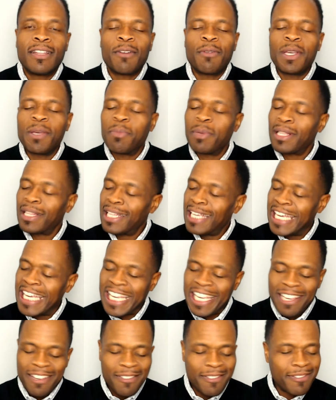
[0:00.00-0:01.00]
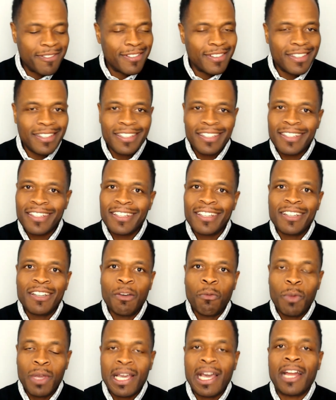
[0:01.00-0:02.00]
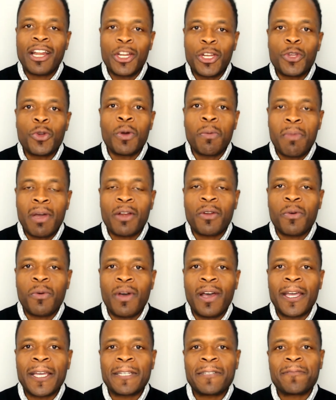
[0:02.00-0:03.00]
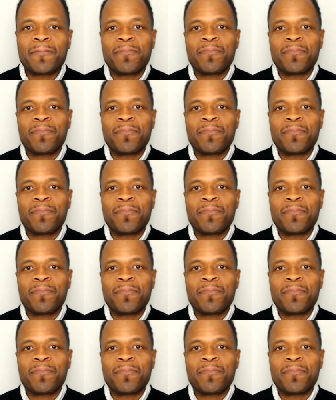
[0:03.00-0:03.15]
we believe we got a new and better way.